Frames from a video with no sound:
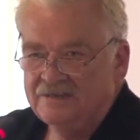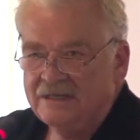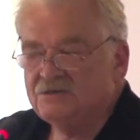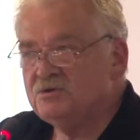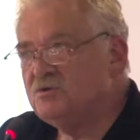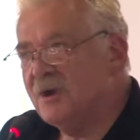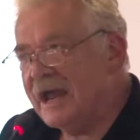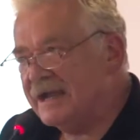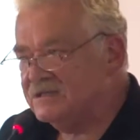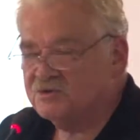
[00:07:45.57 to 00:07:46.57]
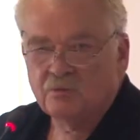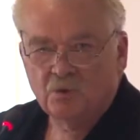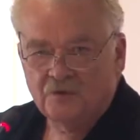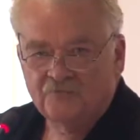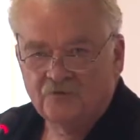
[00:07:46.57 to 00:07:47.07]
that you do extra
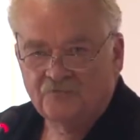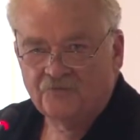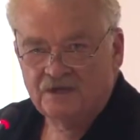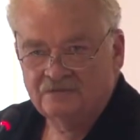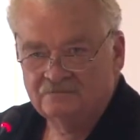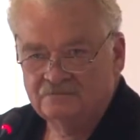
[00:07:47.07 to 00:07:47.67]
work for free.